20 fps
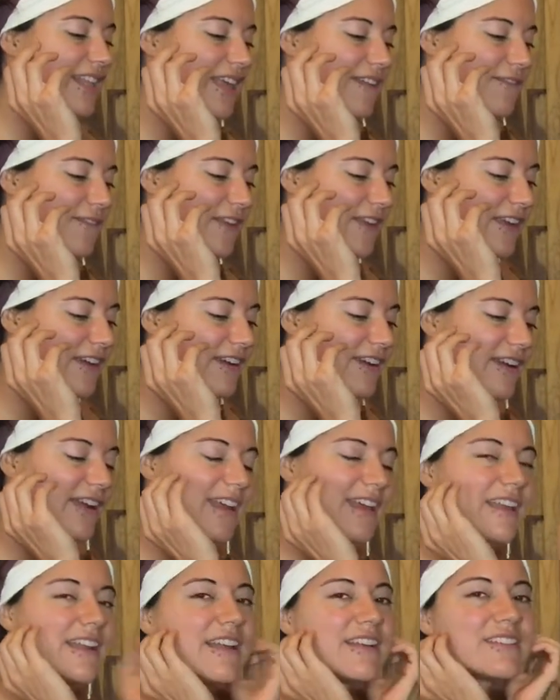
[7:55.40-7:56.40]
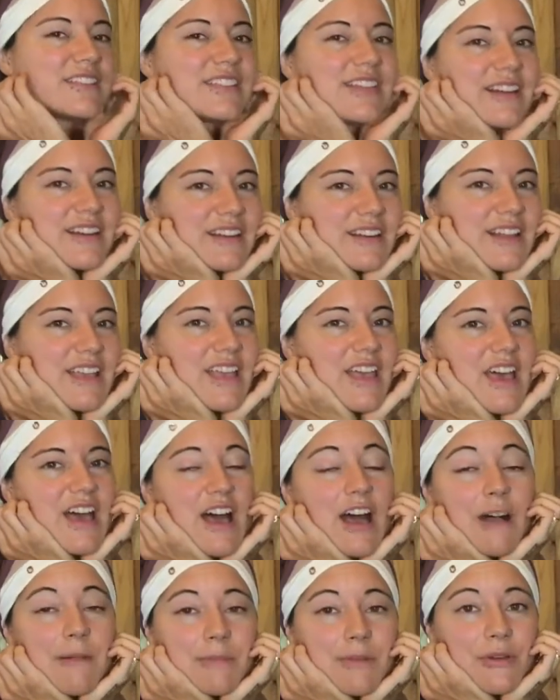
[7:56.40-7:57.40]
life here, and I'll start
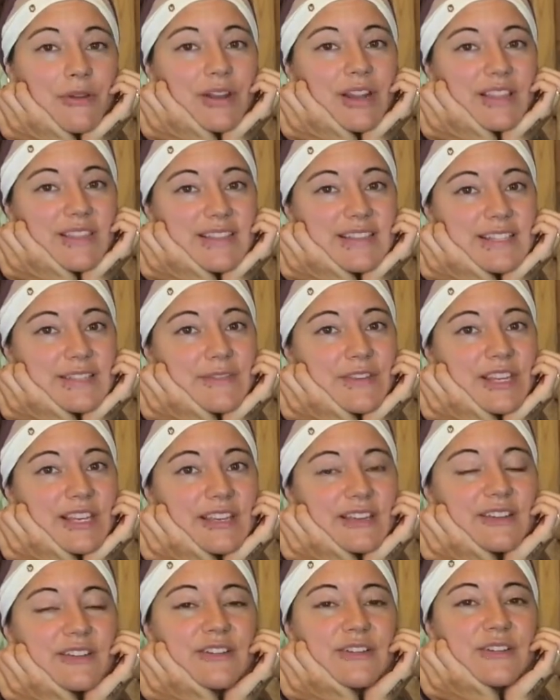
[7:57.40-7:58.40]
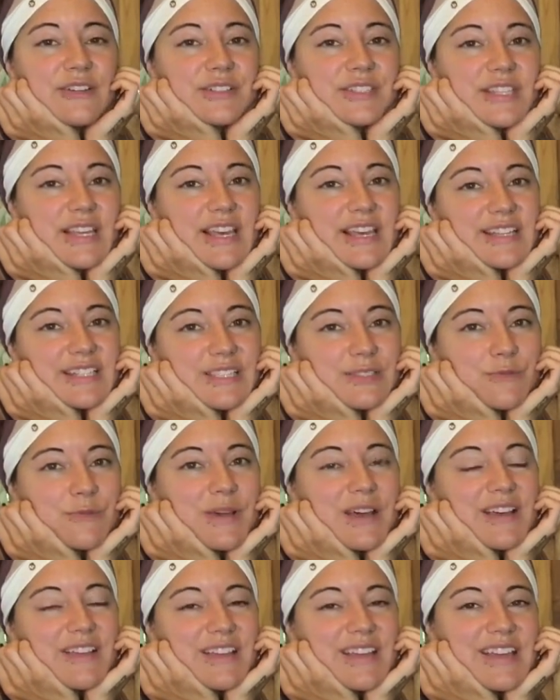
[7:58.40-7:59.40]
uploading these videos as
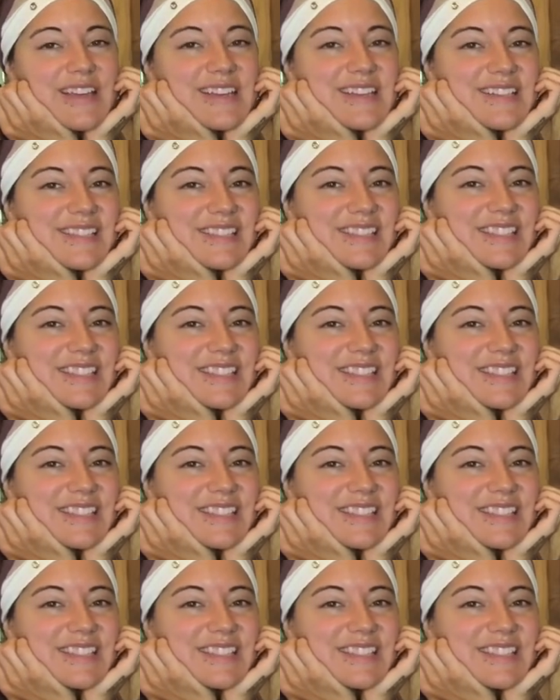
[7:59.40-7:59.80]
well as